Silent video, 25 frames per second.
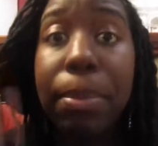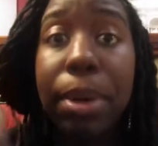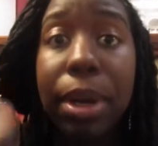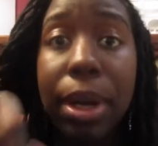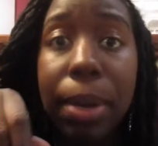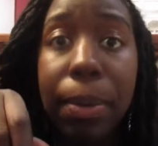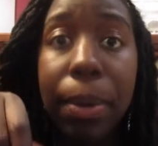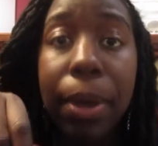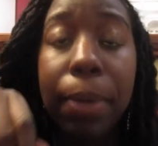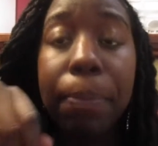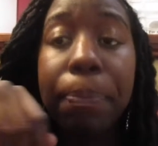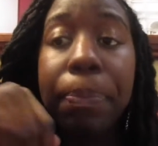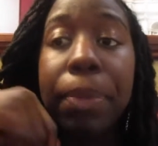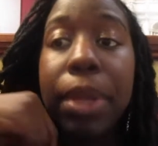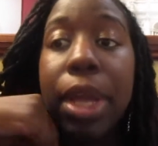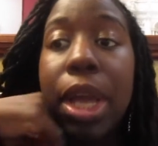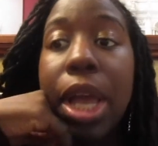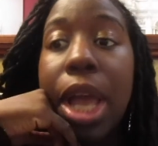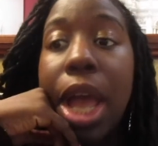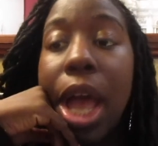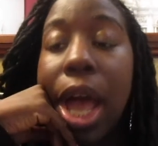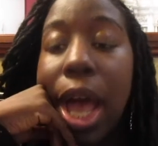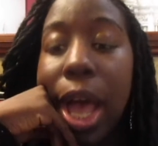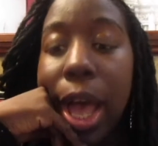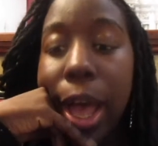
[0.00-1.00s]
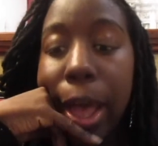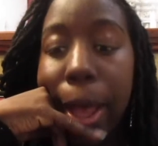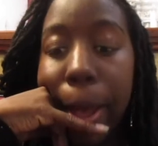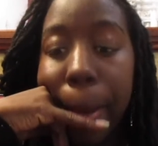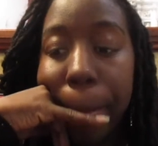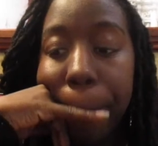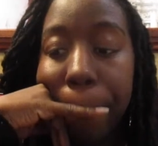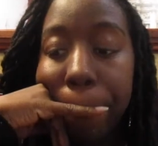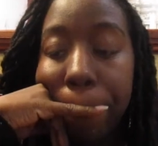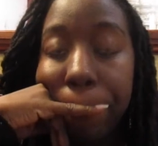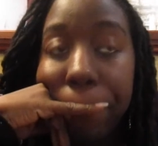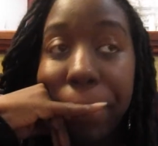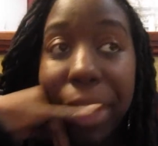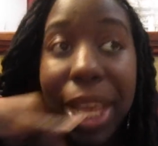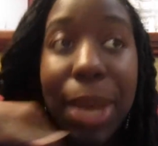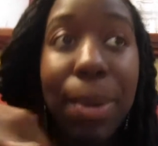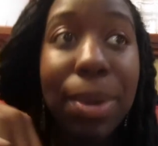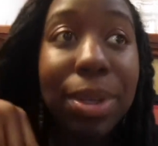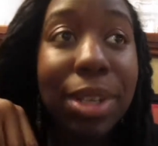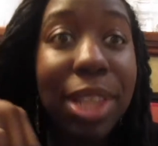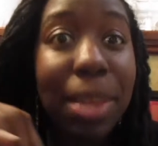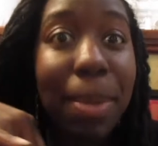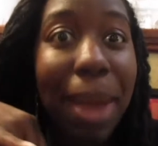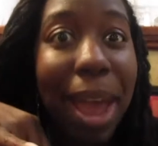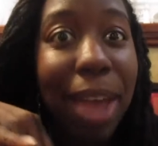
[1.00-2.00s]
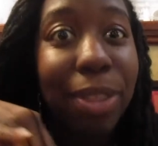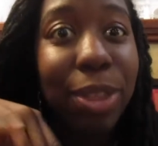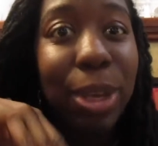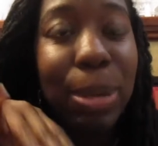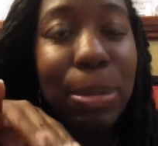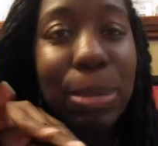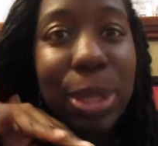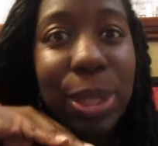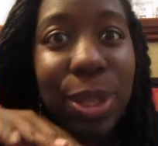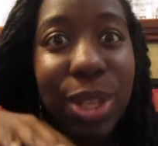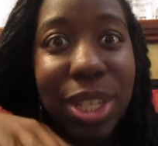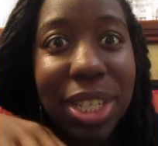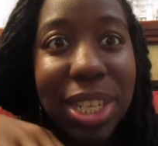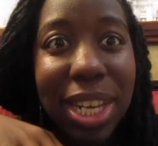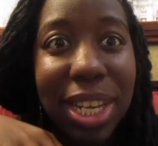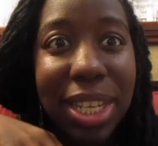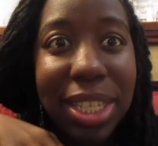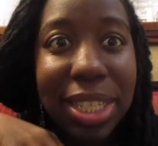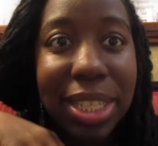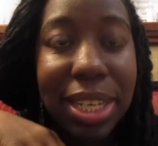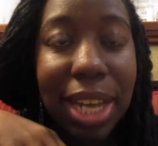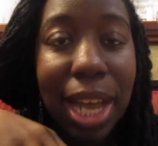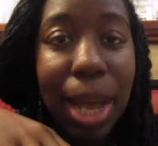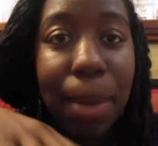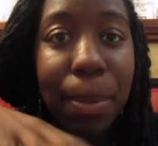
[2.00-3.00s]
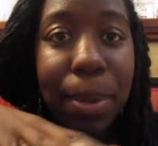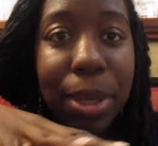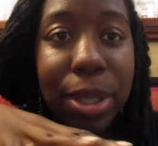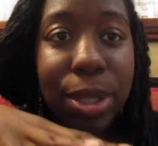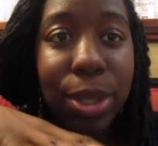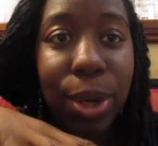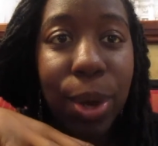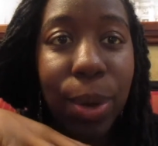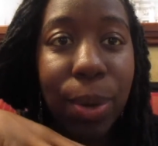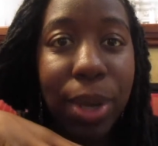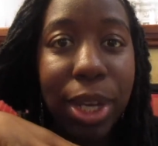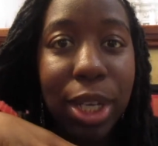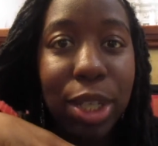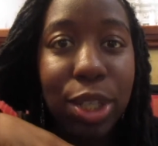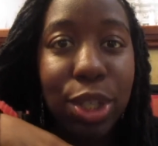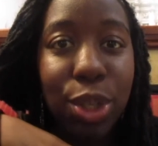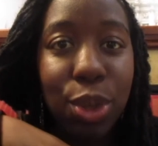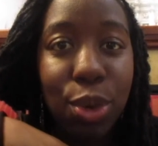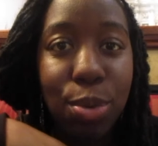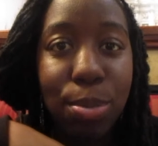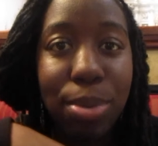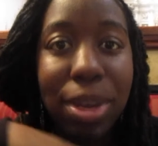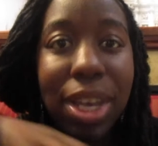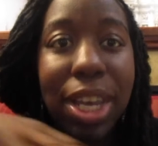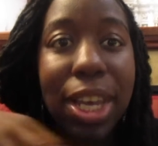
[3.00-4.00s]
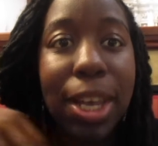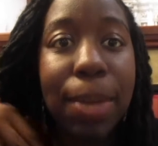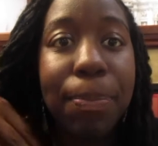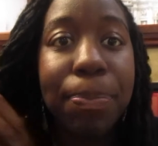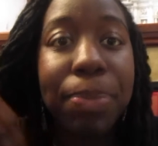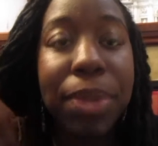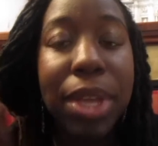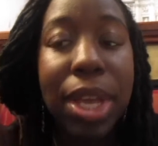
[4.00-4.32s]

But anyway, um, he went to the bathroom, so the next stop is going to be